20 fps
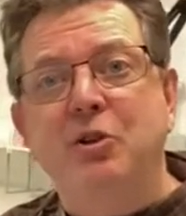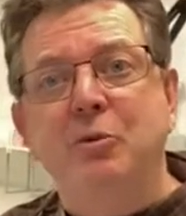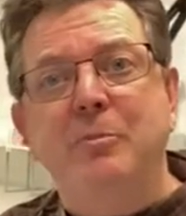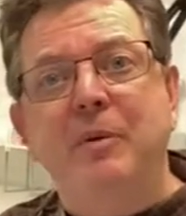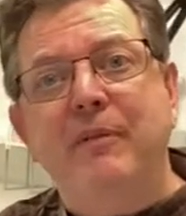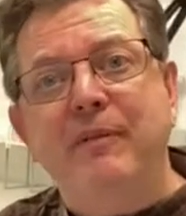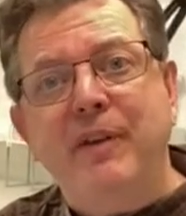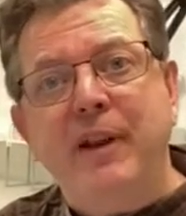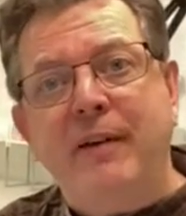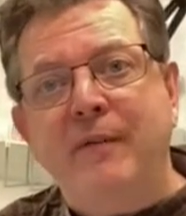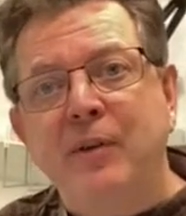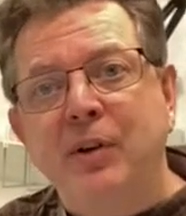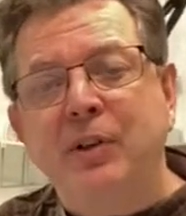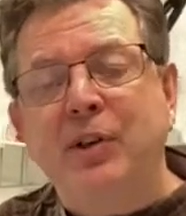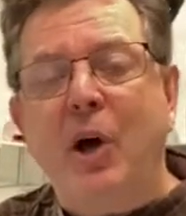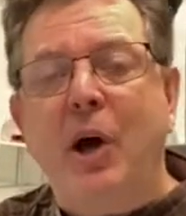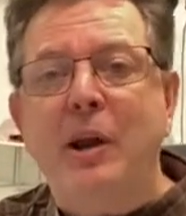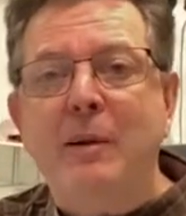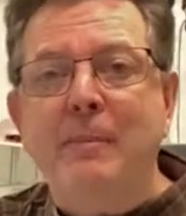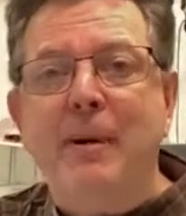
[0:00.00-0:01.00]
But have you ever
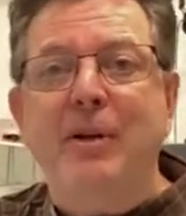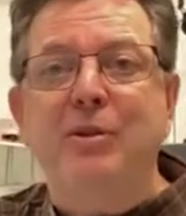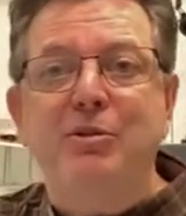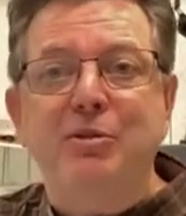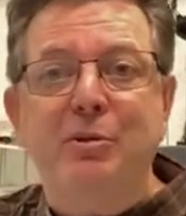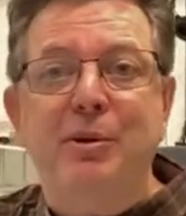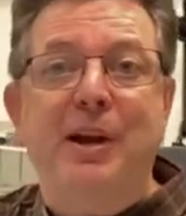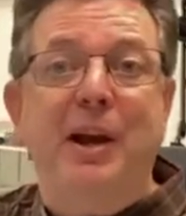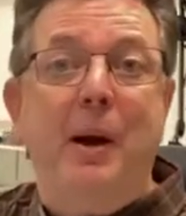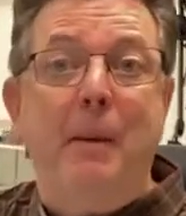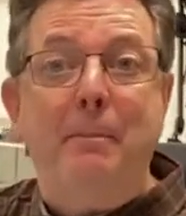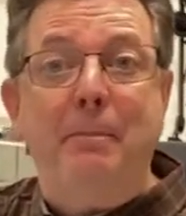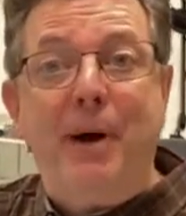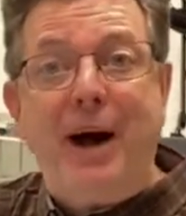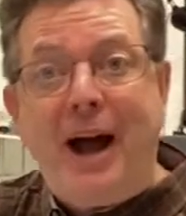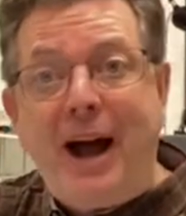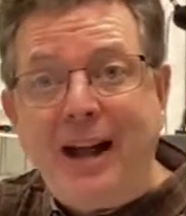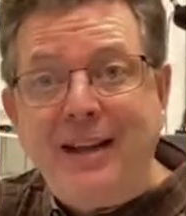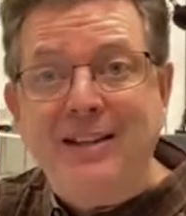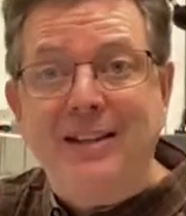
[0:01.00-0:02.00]
thought about doing a
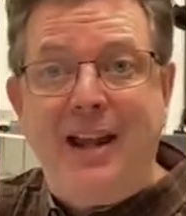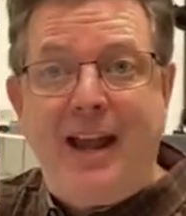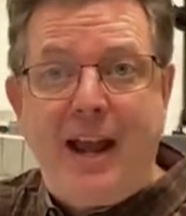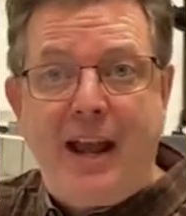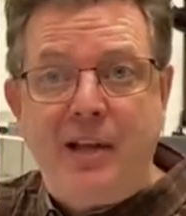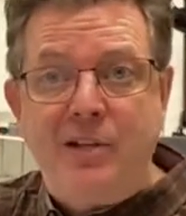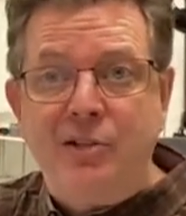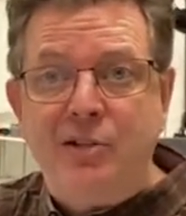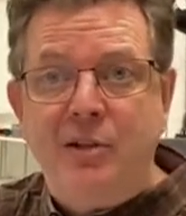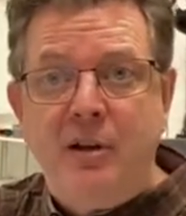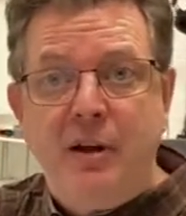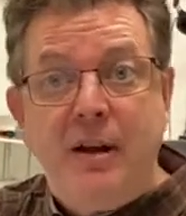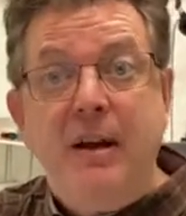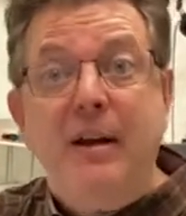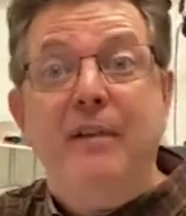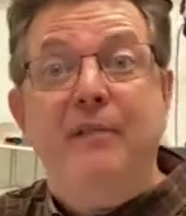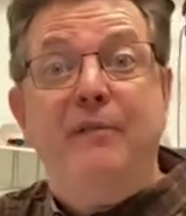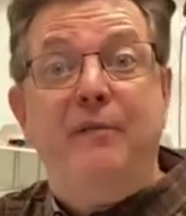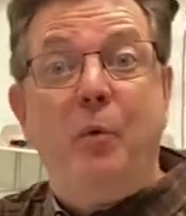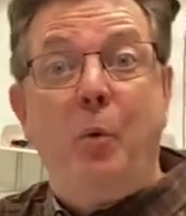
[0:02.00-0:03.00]
podcast
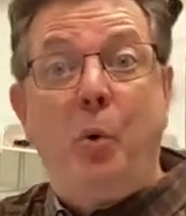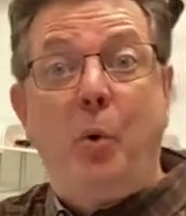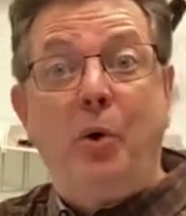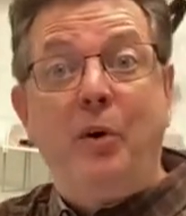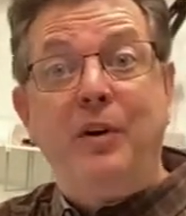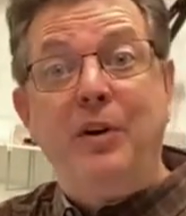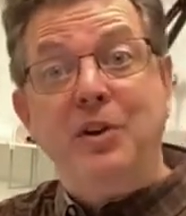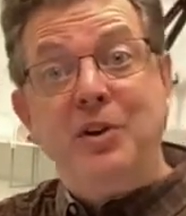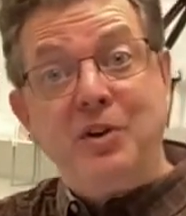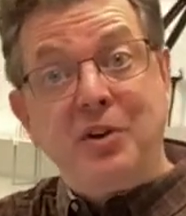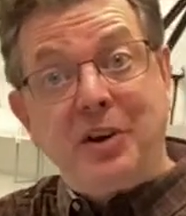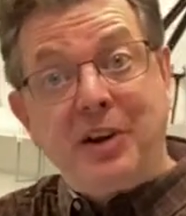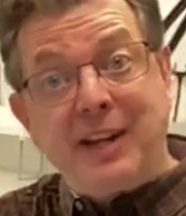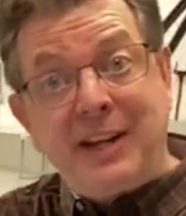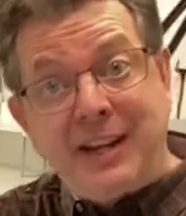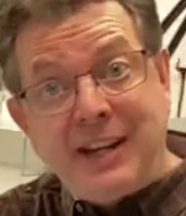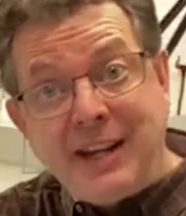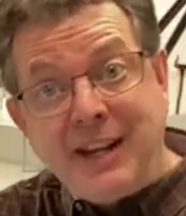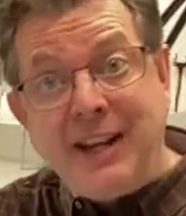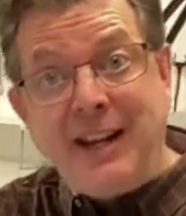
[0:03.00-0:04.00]
for your
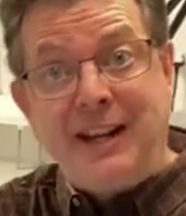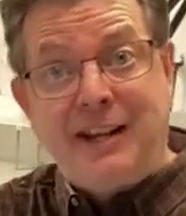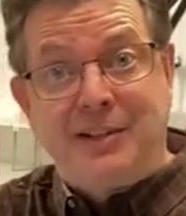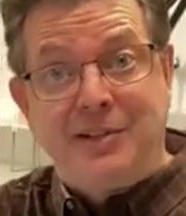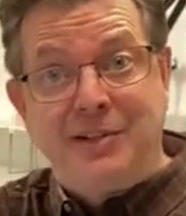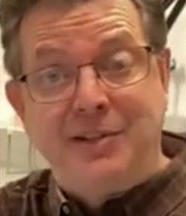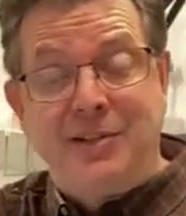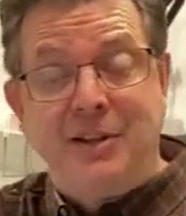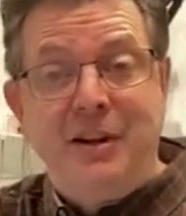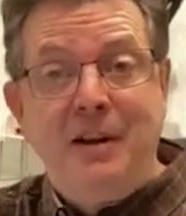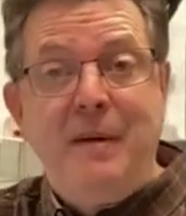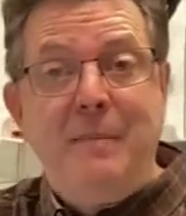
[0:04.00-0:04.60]
kids?